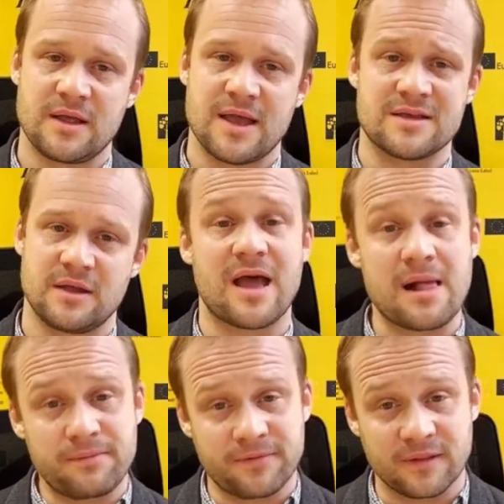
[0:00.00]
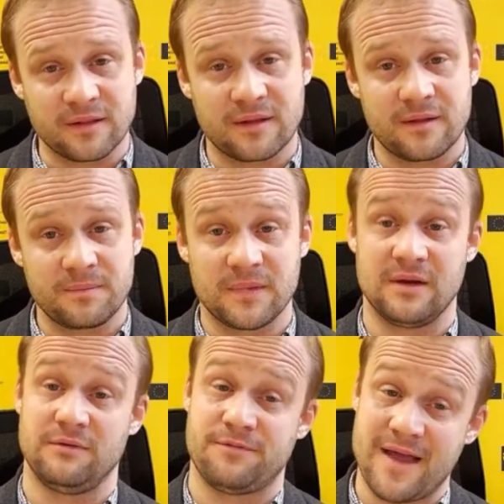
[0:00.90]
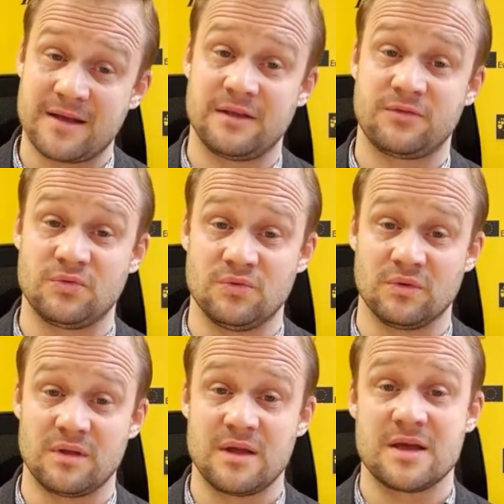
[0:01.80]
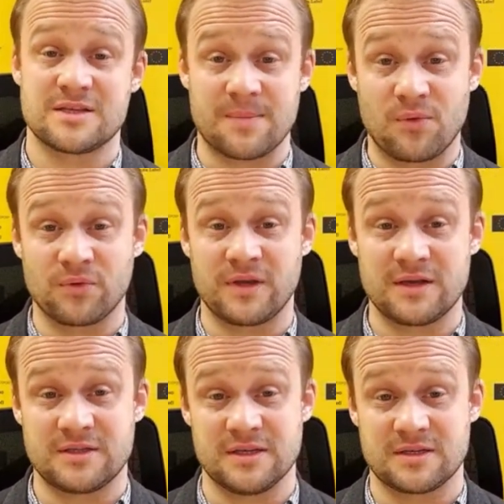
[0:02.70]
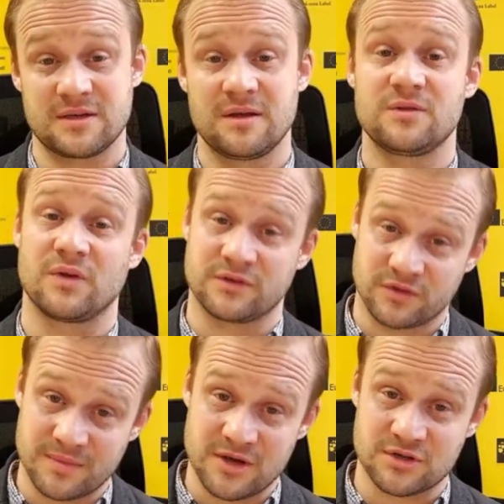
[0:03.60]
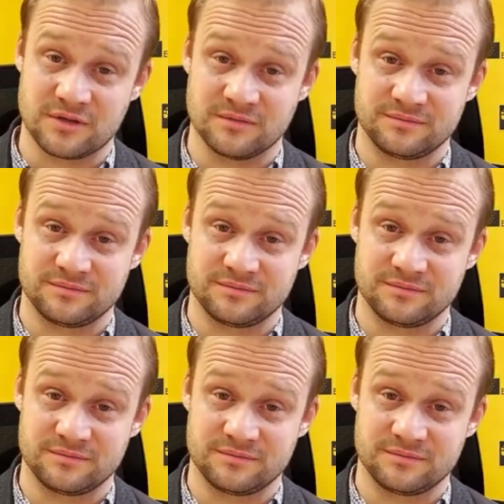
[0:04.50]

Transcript: as a helpful and effective tool supporting this transformation.